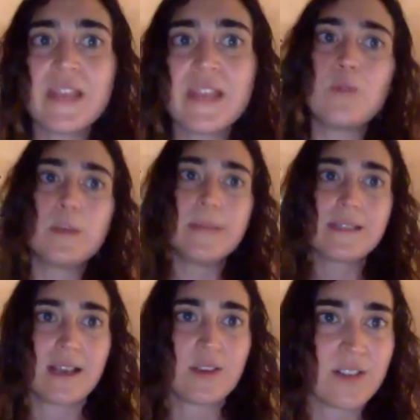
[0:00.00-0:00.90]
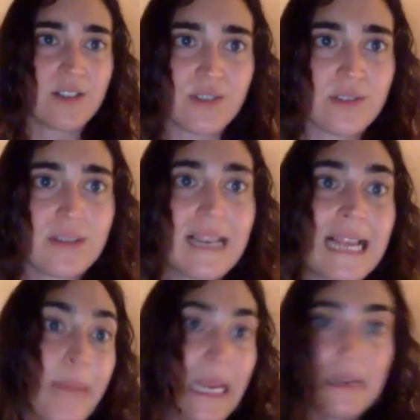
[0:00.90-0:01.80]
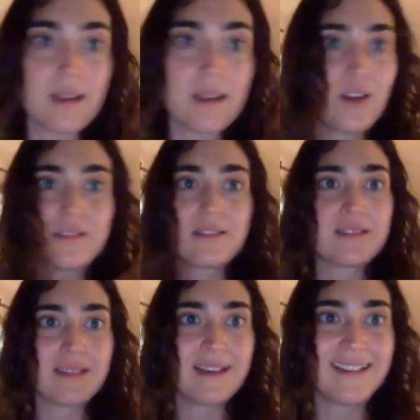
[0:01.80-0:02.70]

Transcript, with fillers: they would be secular jews like me like not uh,